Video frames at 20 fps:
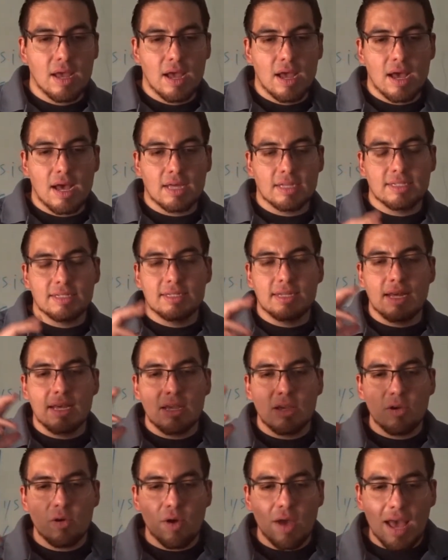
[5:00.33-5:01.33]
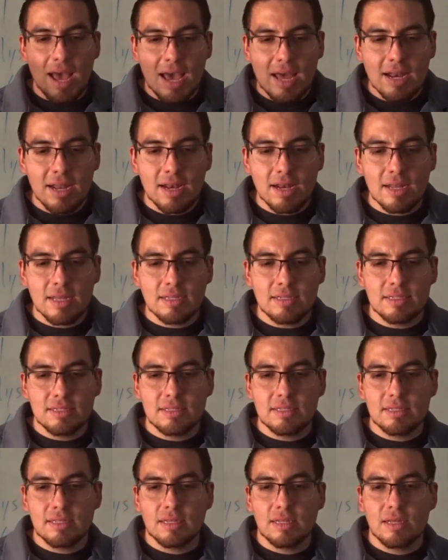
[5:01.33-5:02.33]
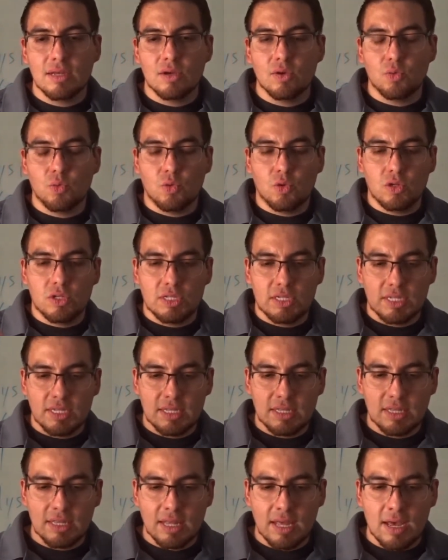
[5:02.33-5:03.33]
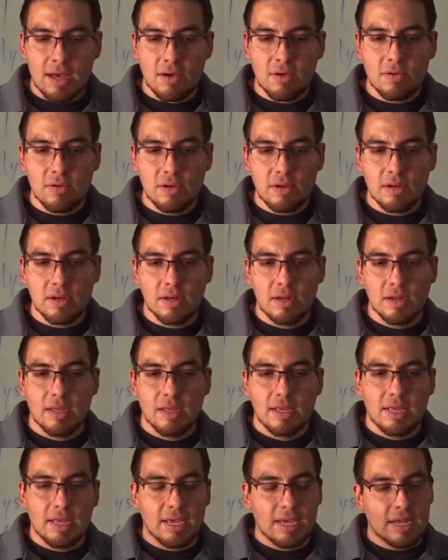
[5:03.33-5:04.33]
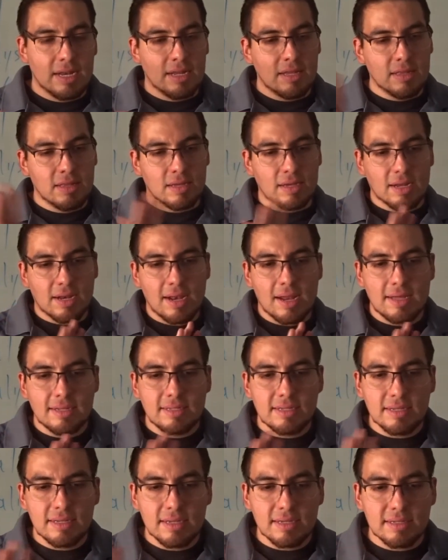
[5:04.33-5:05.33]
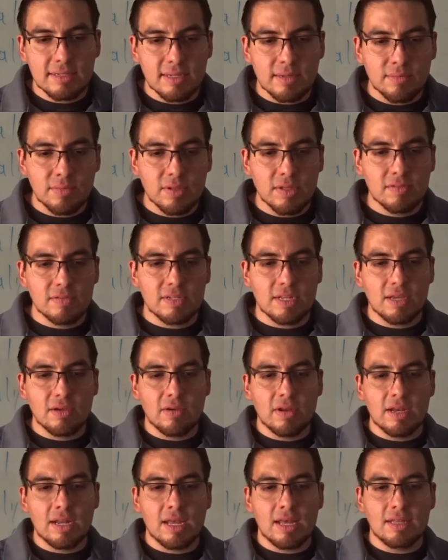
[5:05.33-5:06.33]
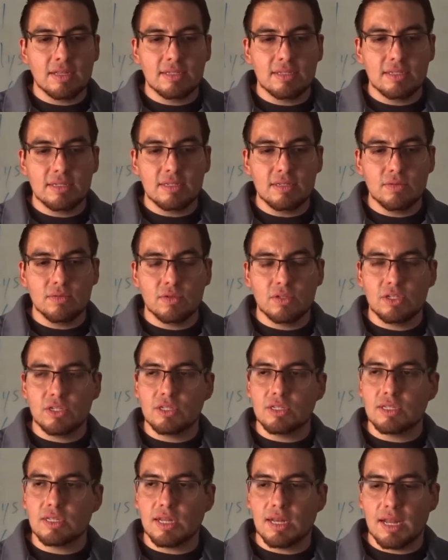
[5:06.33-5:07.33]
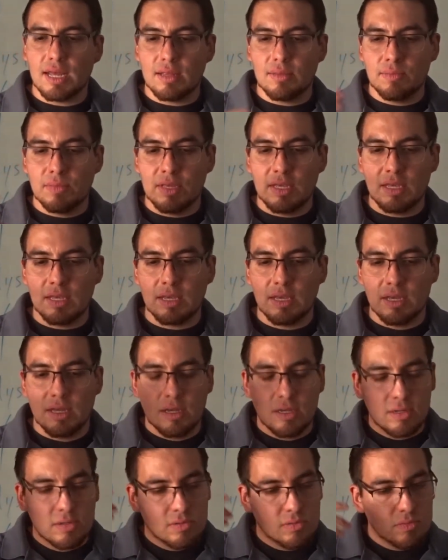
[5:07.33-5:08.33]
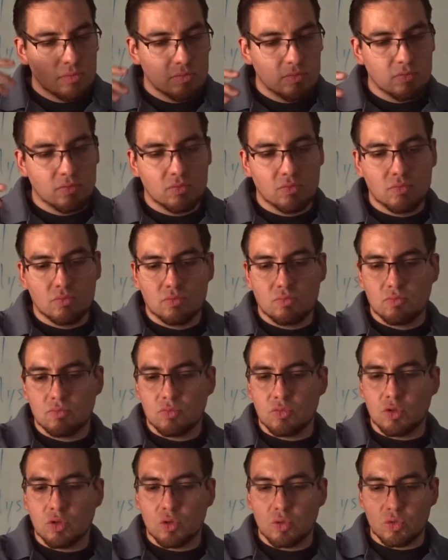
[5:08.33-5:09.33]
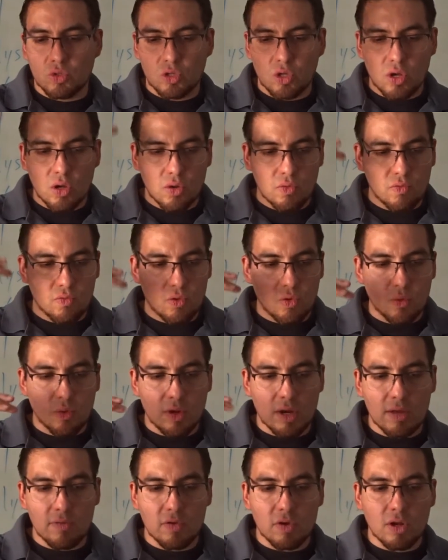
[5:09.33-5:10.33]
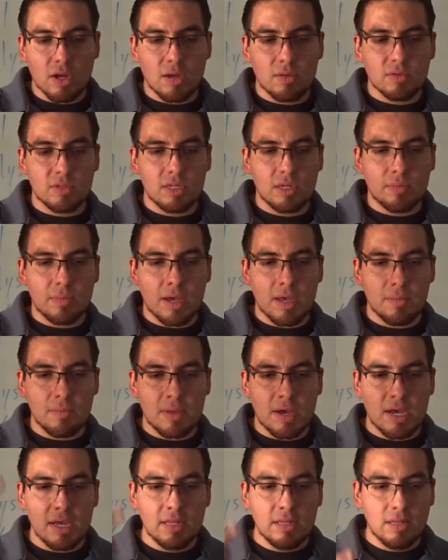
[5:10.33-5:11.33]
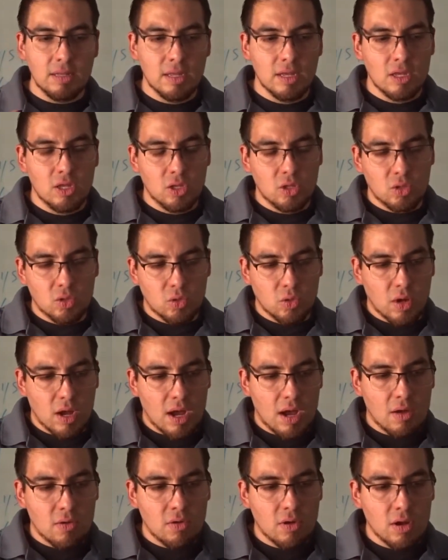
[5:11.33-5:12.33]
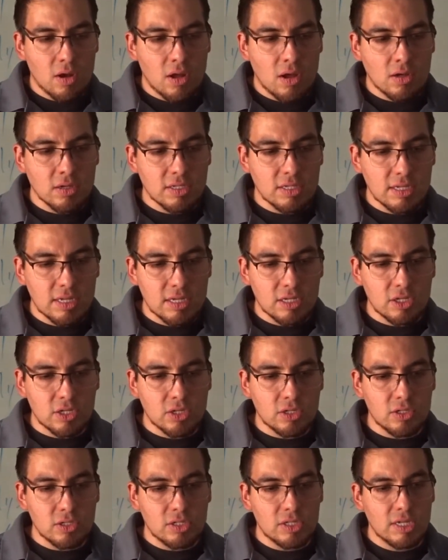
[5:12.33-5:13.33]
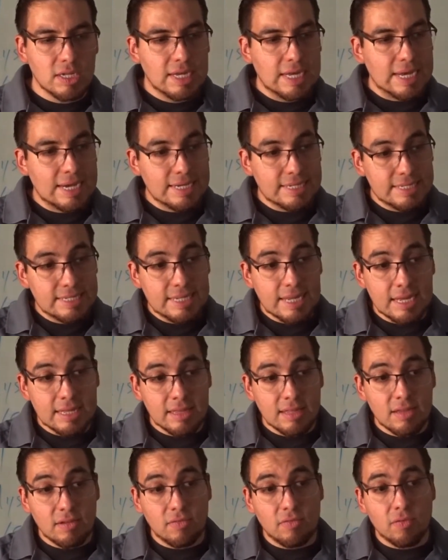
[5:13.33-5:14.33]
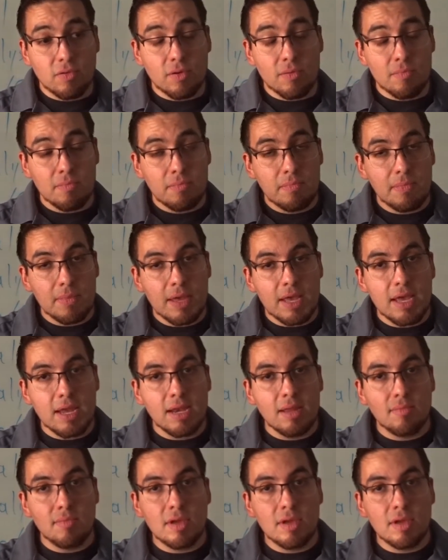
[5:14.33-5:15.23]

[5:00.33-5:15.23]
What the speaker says: a psychoanalyst would sit down And in the classic example of psychoanalysis, would just let me talk for whatever comes in my mind through hour-long sessions, extended for many